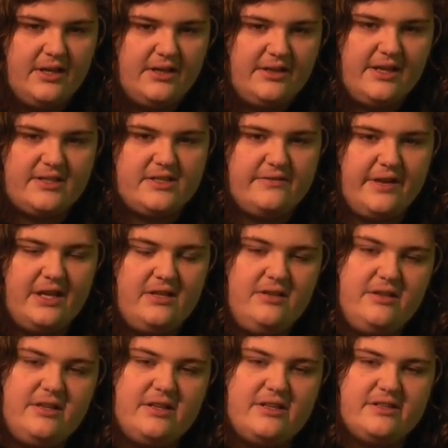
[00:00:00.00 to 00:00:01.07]
Next event
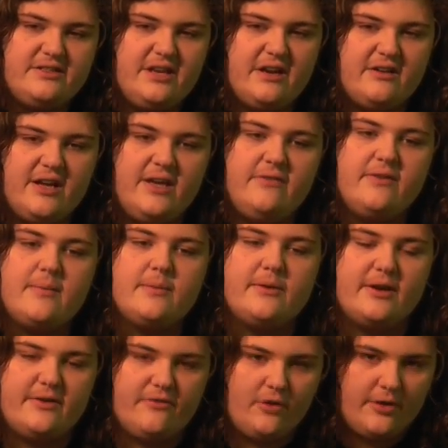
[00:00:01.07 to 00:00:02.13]
is Saturday,
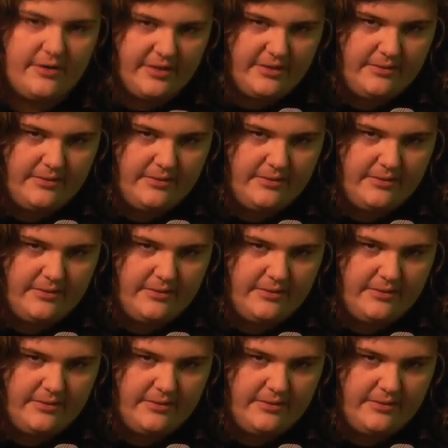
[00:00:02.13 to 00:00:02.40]
February 4th.